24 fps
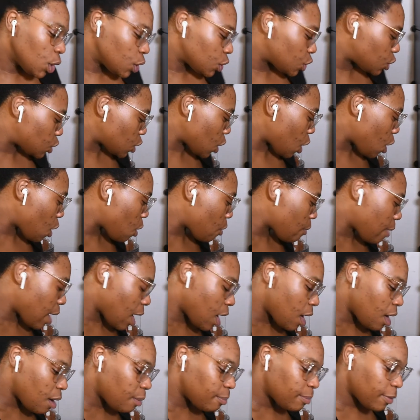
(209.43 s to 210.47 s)
So
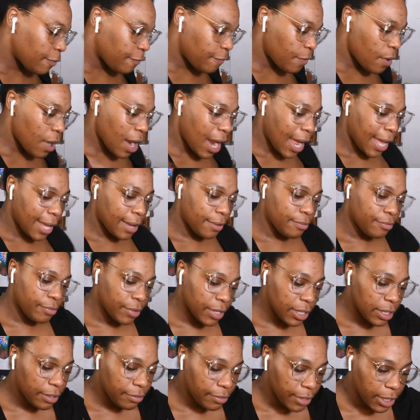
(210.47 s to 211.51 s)
before I
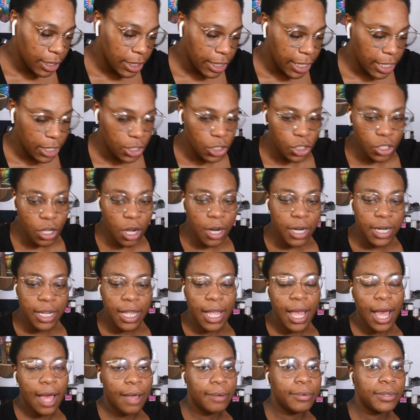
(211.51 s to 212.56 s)
really, really get started,
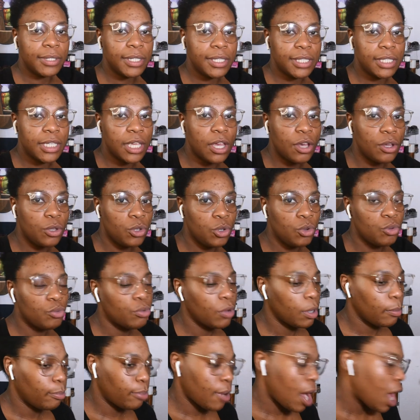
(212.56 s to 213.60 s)
I want to tell you
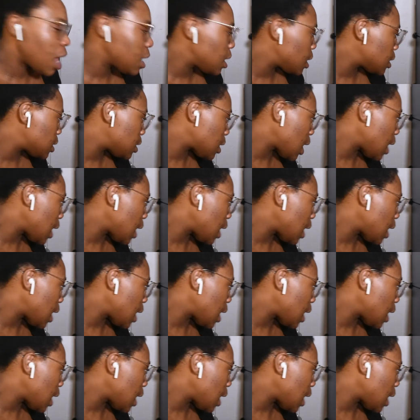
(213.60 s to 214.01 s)
what products